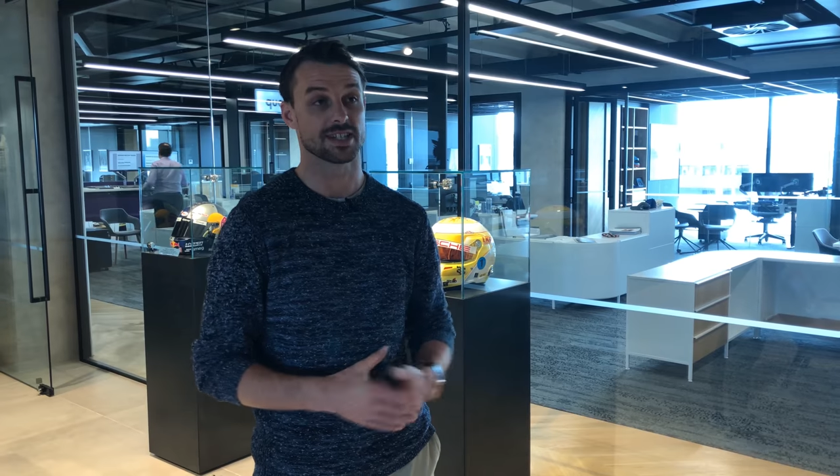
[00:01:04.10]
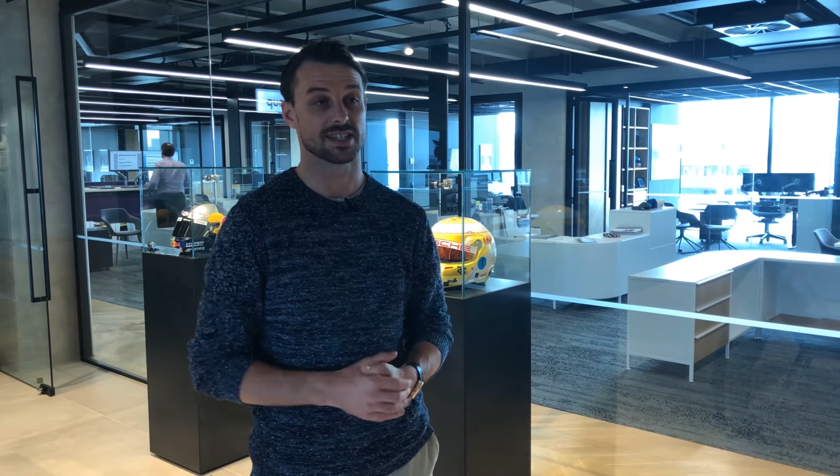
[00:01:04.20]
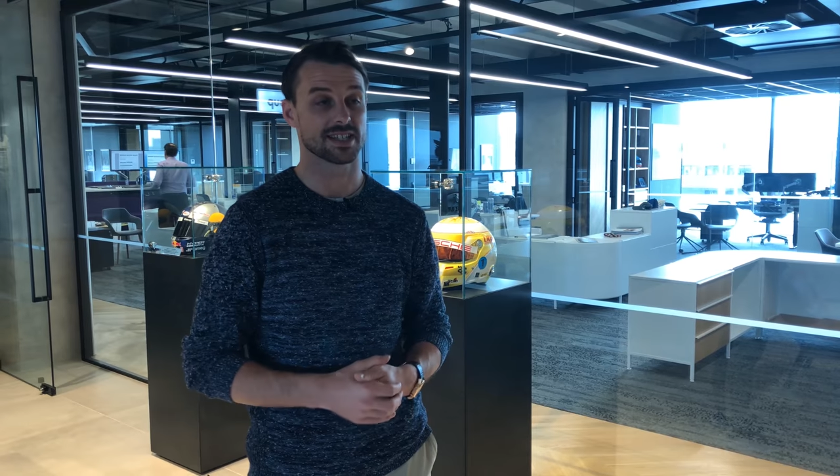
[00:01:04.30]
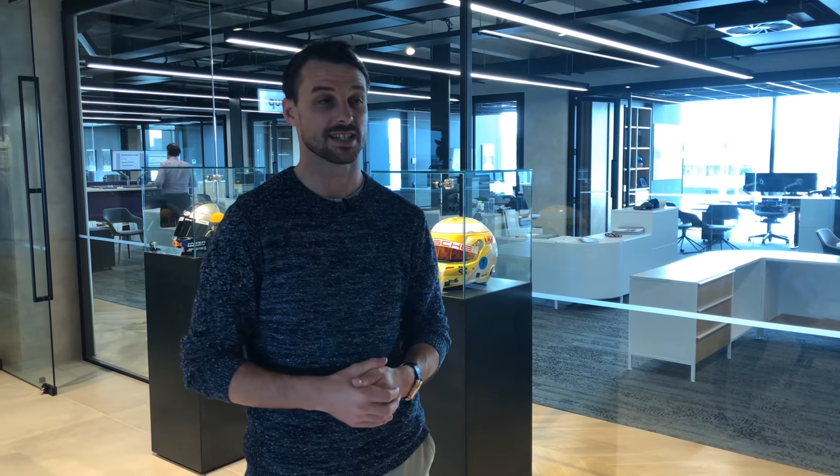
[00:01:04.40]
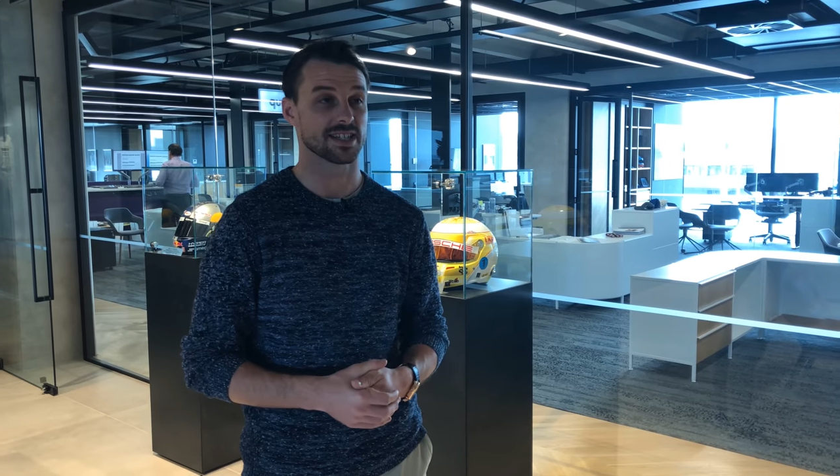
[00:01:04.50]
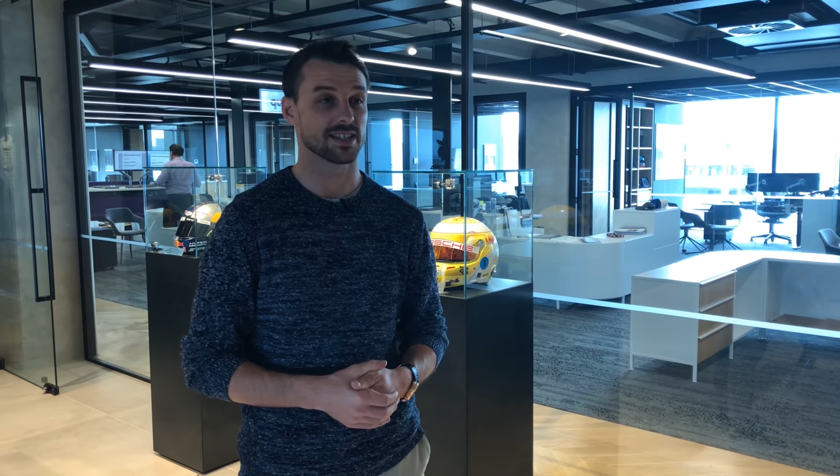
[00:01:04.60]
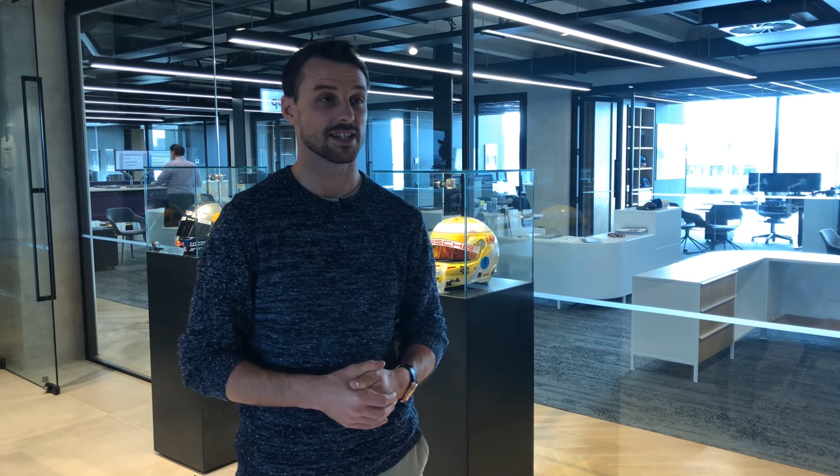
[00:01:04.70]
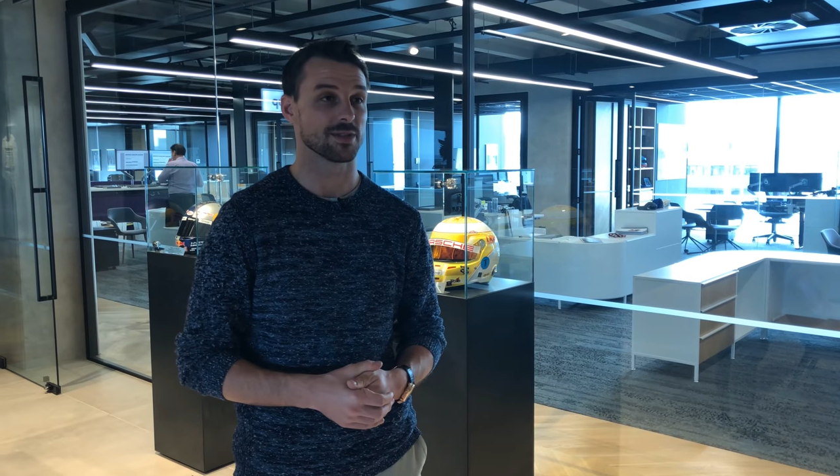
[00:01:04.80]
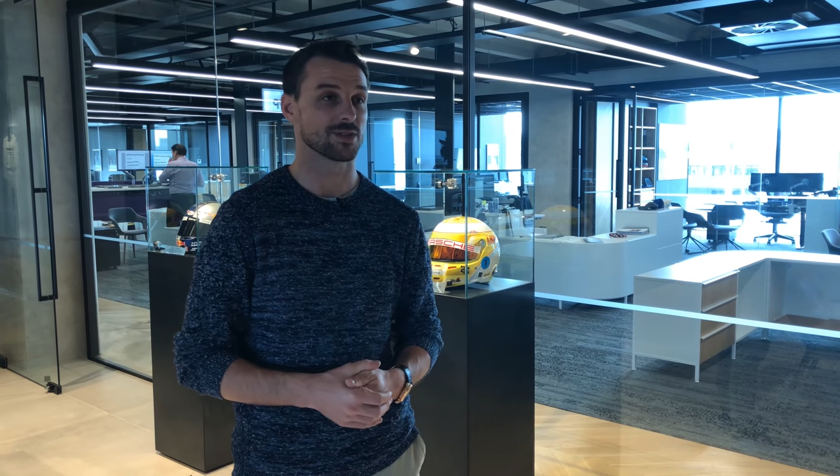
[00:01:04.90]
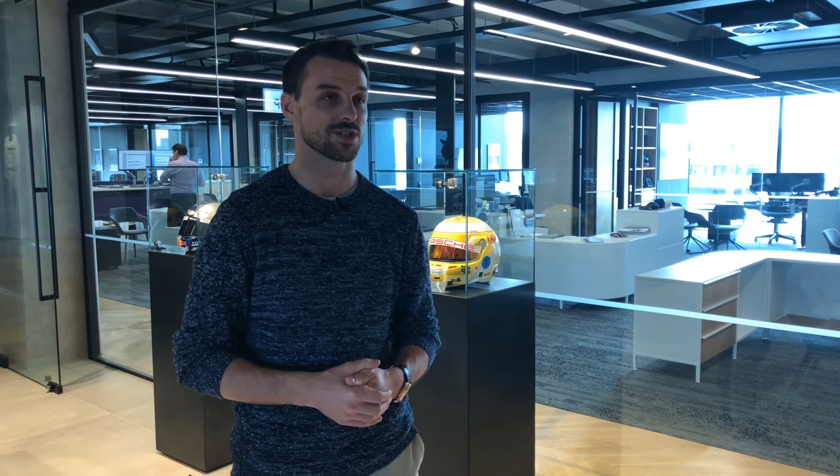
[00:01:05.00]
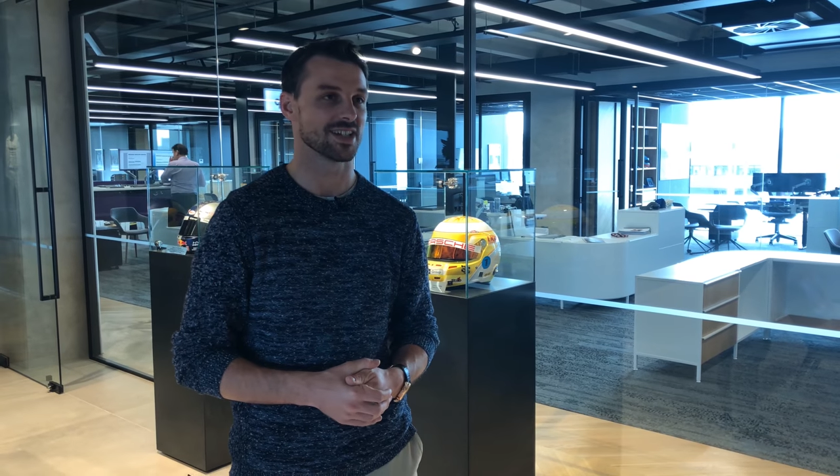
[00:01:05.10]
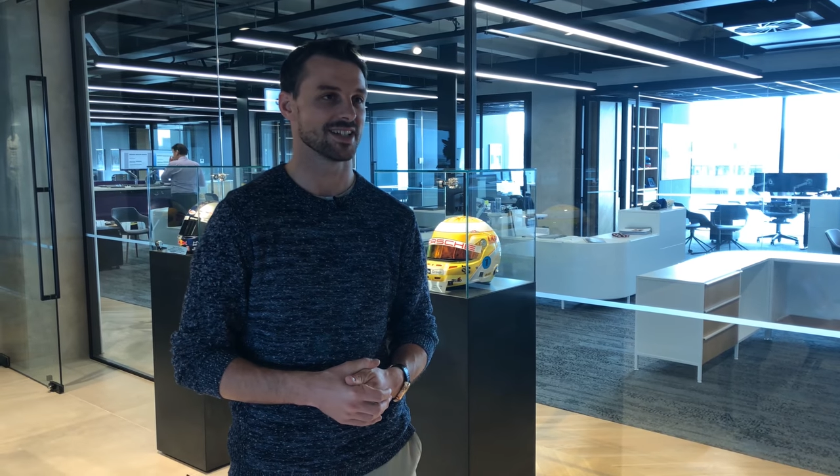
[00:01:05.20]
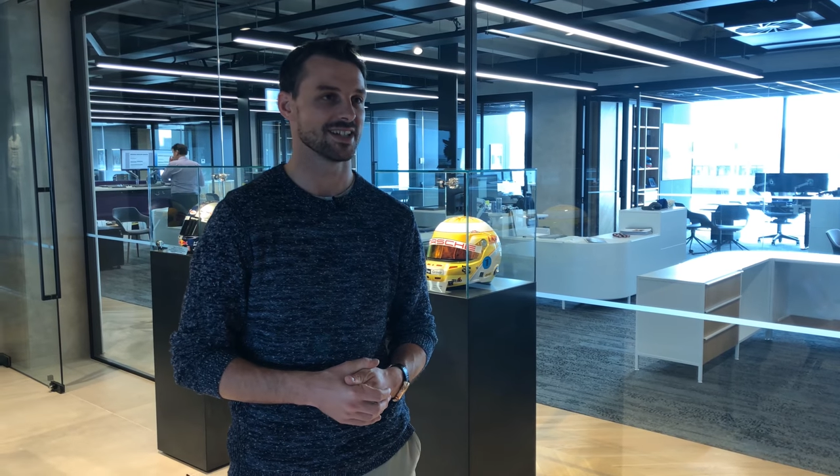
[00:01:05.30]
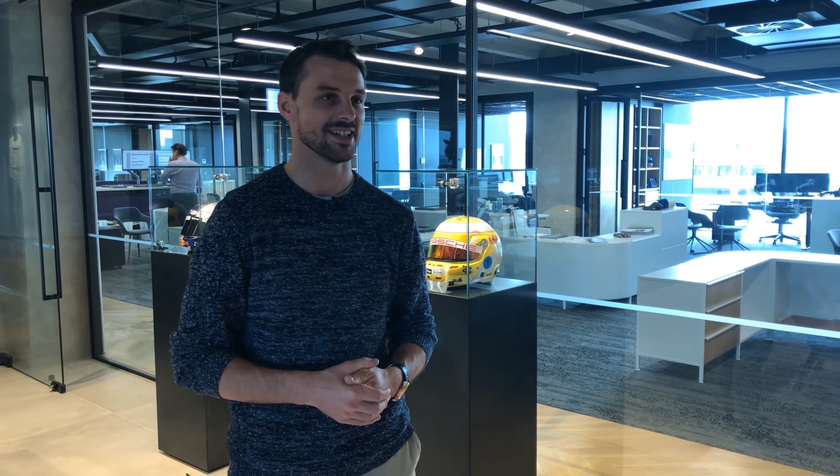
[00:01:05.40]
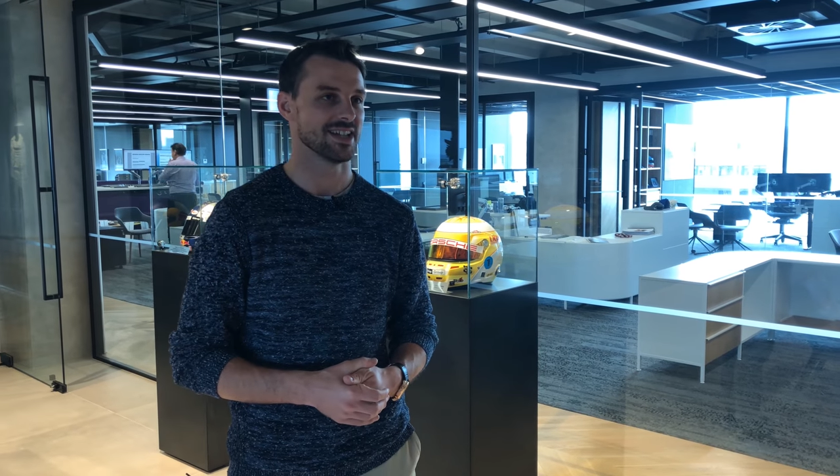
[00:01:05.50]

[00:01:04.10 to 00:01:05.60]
test day the other day with Shane,